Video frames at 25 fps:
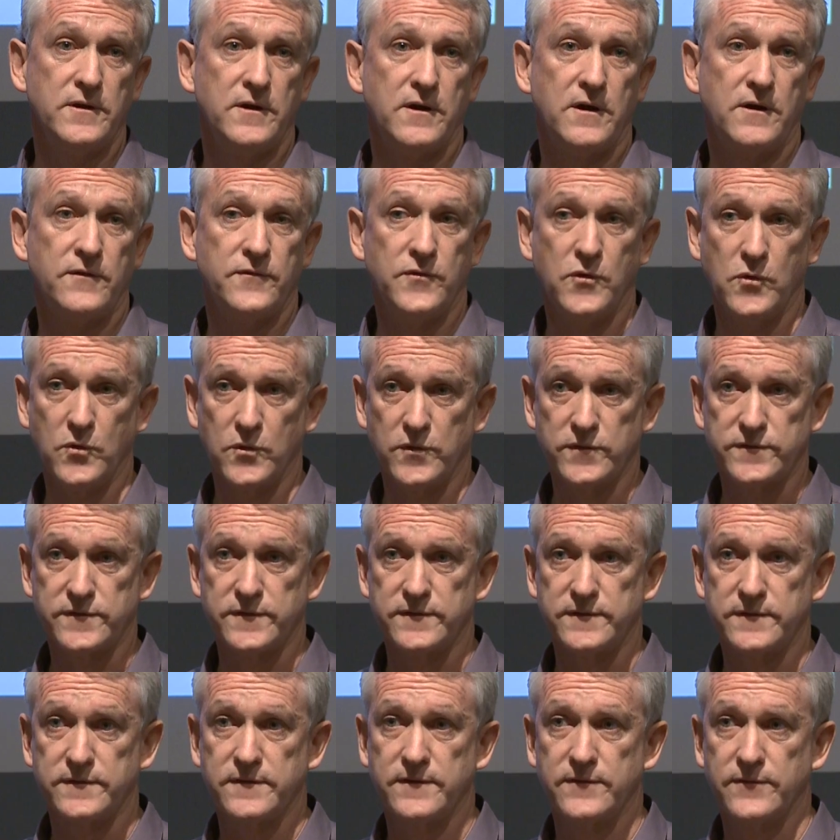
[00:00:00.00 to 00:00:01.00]
of
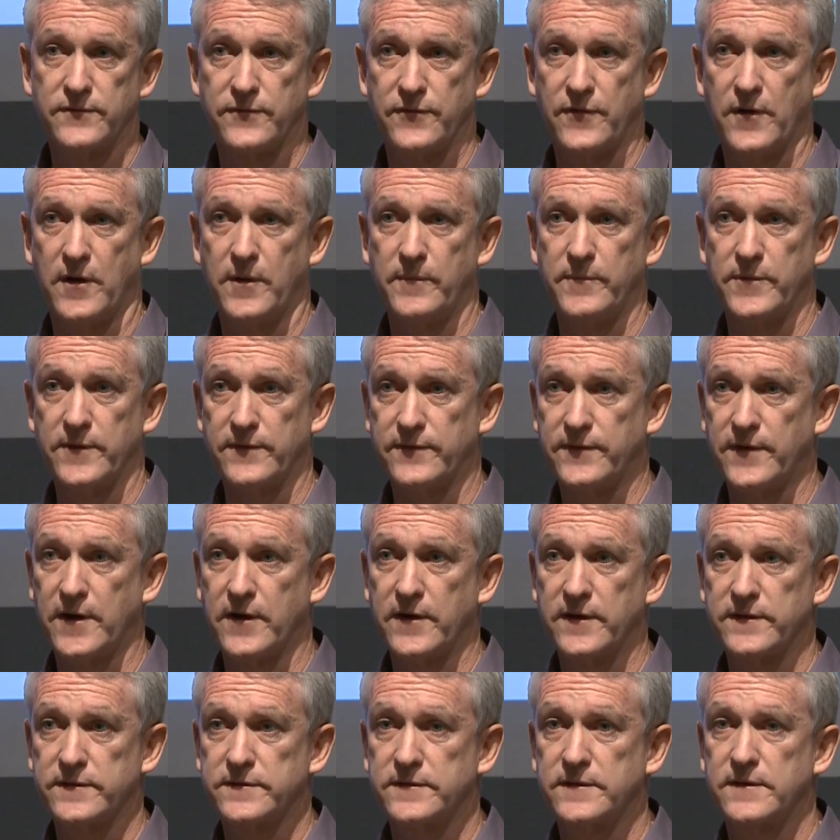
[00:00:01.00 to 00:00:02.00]
horses from the
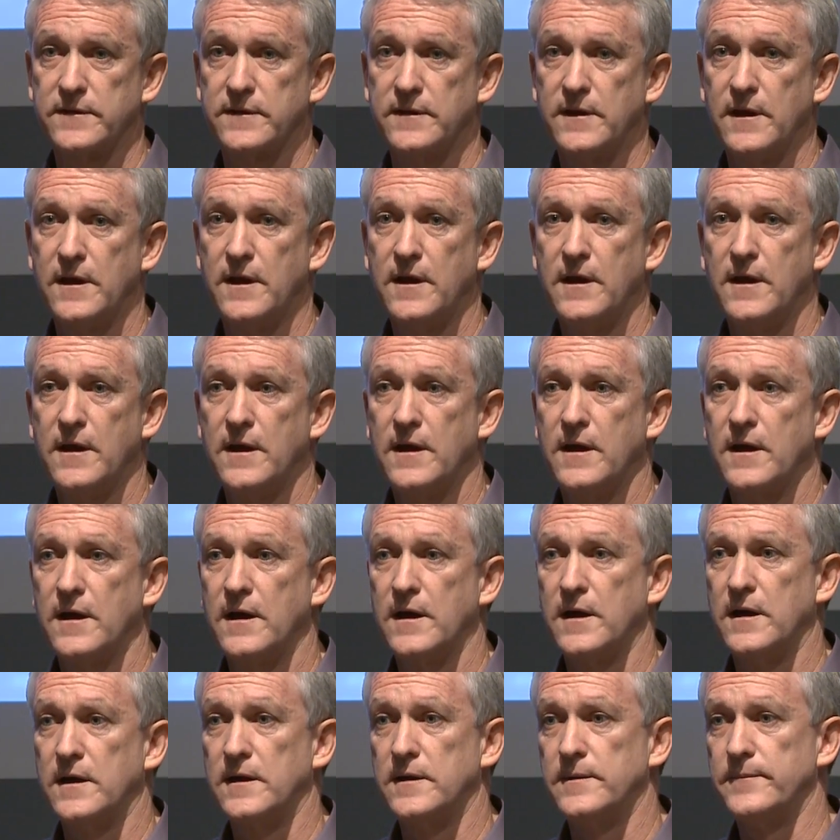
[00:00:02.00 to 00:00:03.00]
forest.
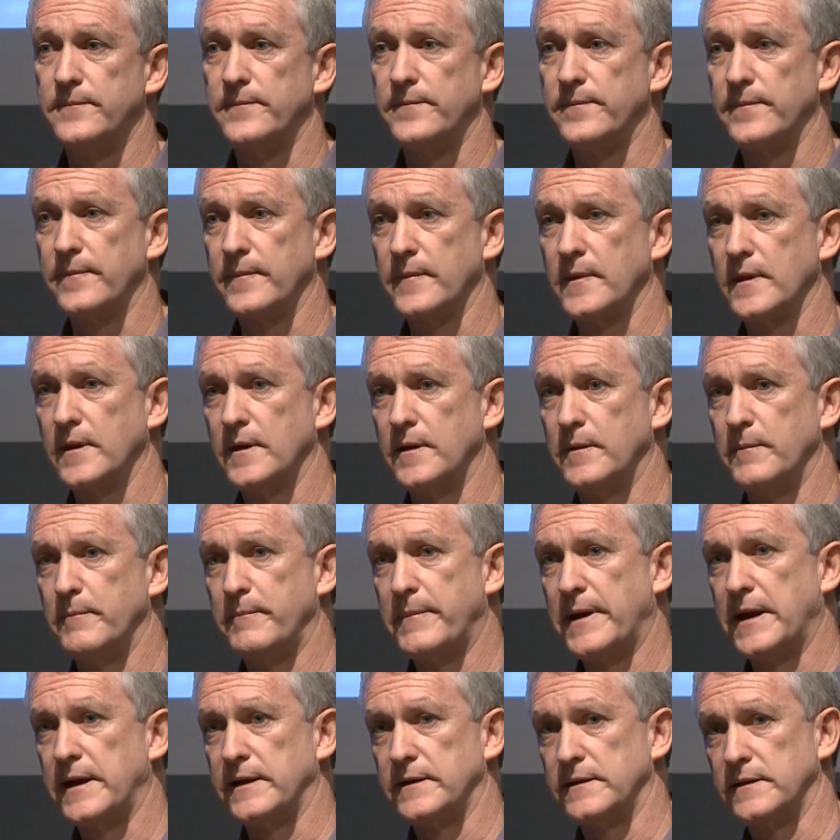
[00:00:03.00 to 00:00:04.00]

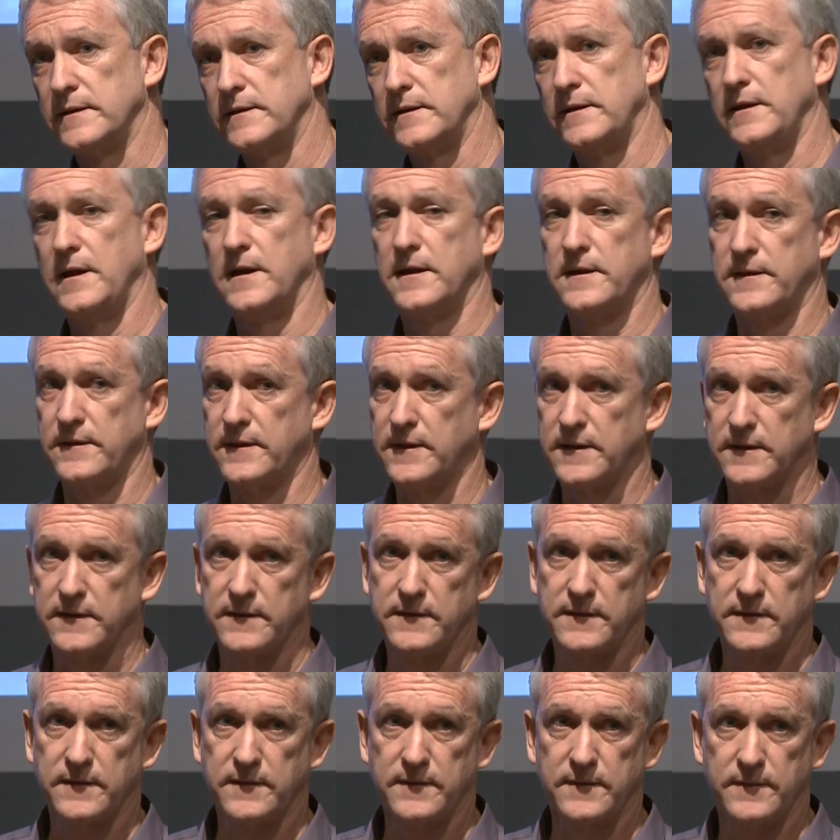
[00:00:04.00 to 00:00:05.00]
But yeah, the
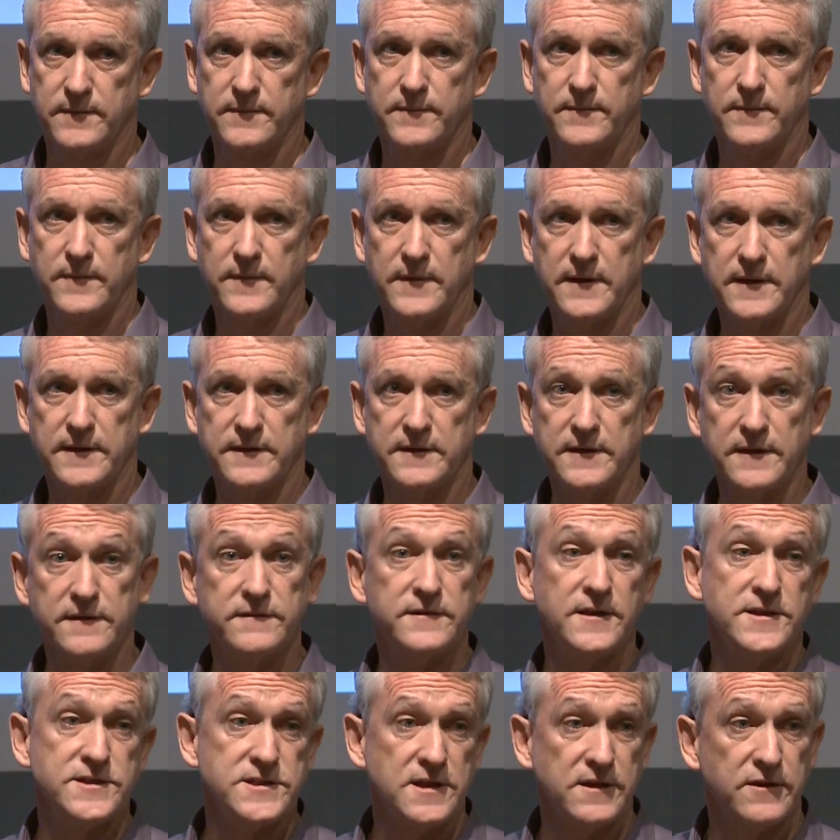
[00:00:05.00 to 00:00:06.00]

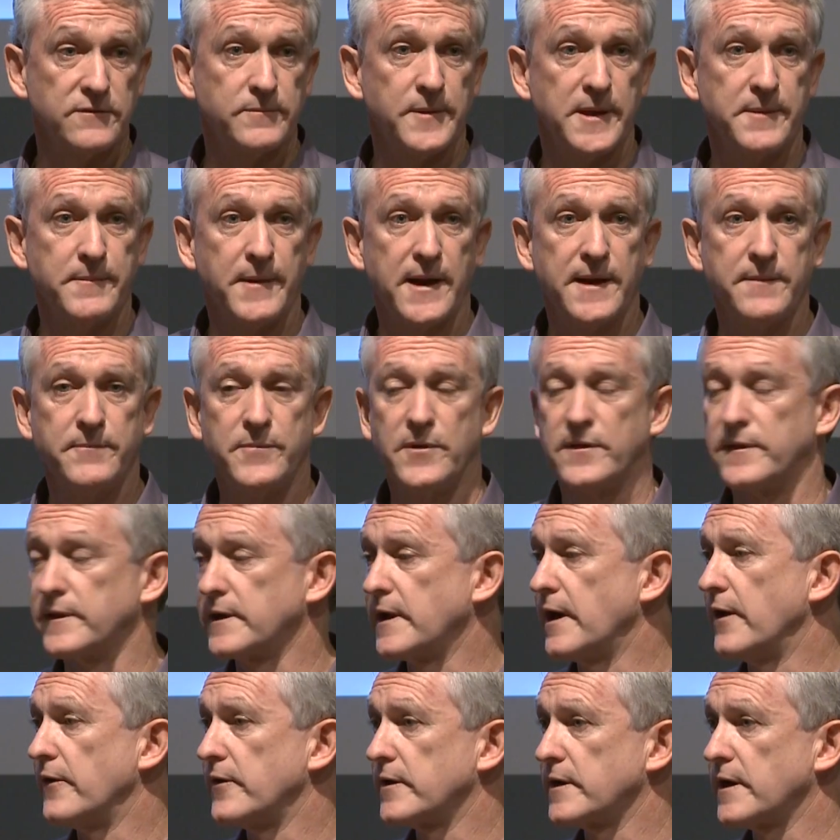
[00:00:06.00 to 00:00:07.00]
decision has been made by the
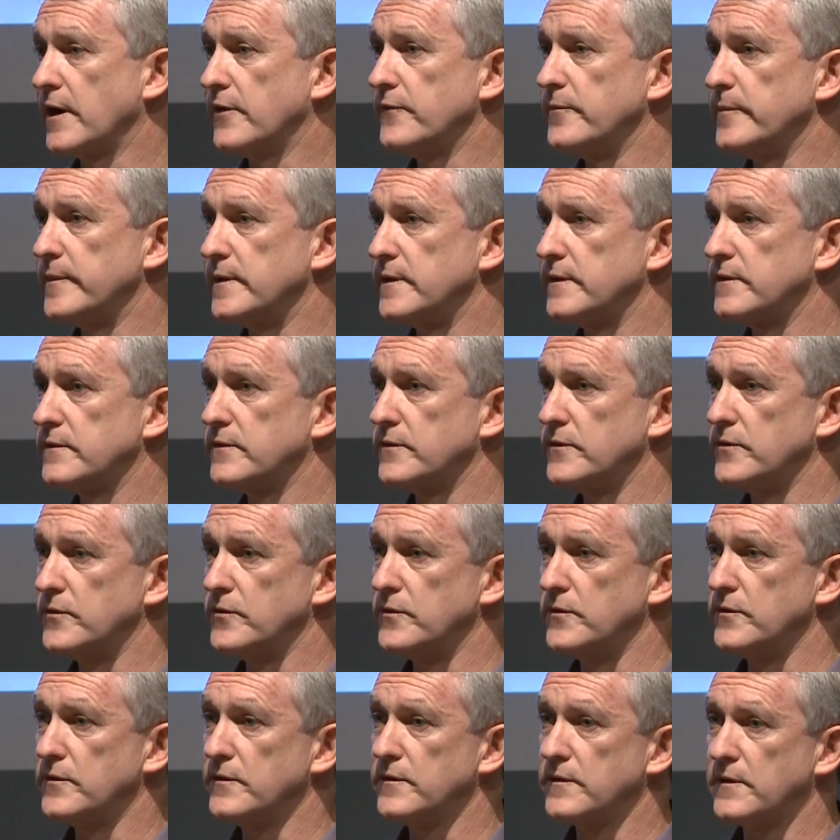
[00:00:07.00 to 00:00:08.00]
current government
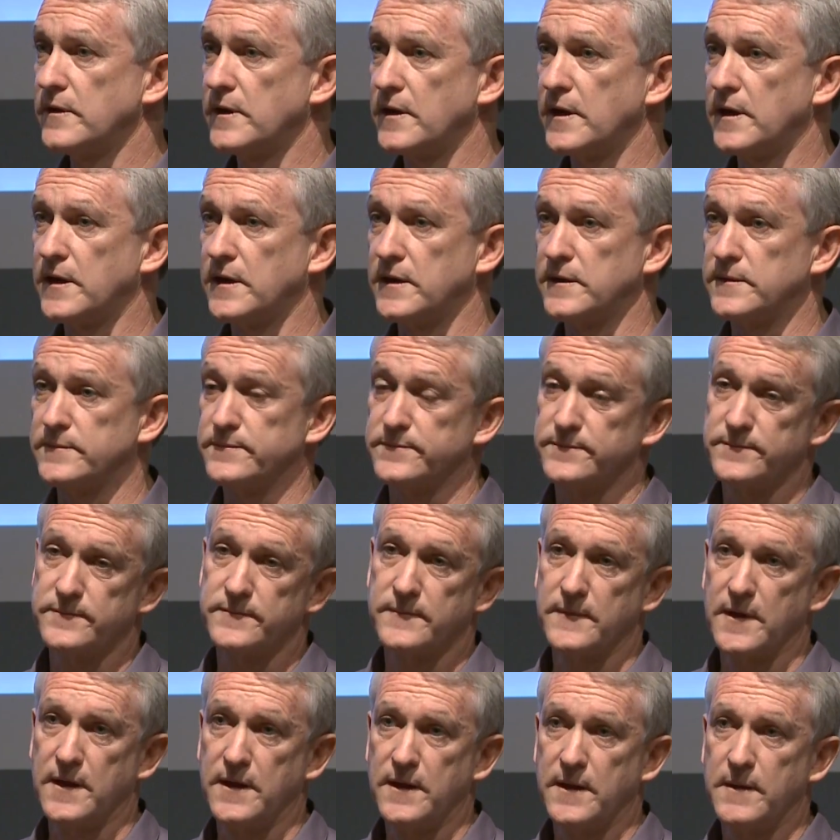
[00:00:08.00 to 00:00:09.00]
to
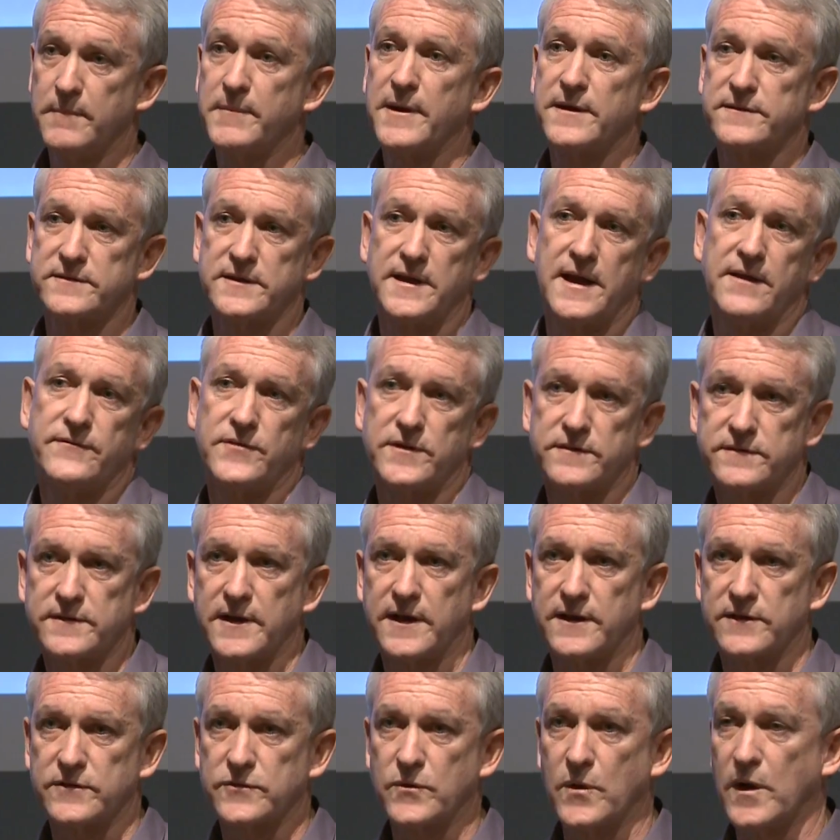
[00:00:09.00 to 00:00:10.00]
basically have the
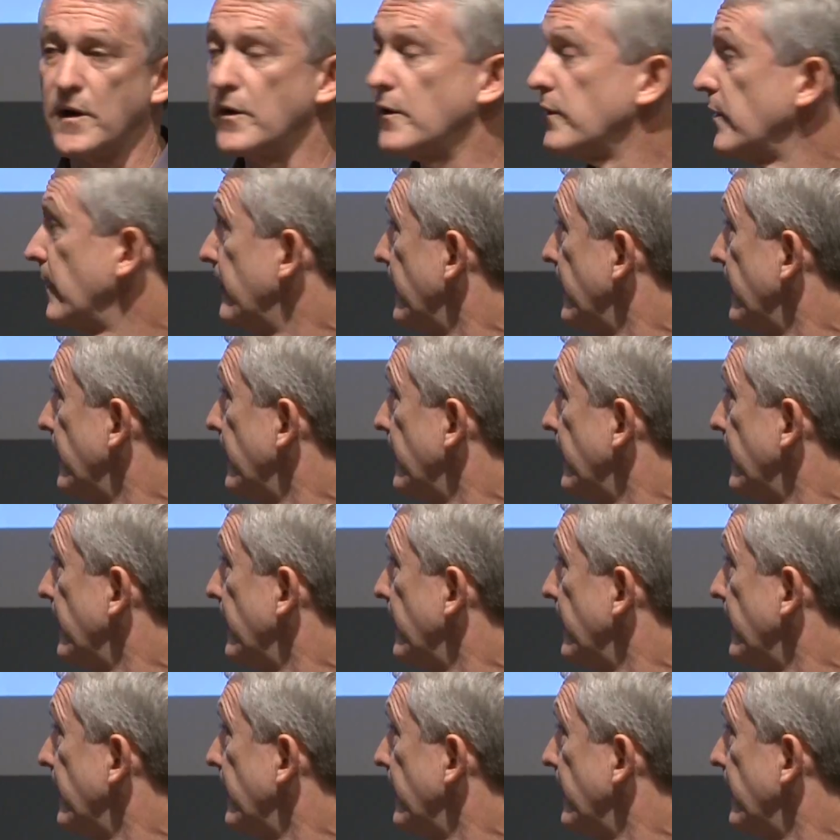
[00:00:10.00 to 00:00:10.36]
status quo at the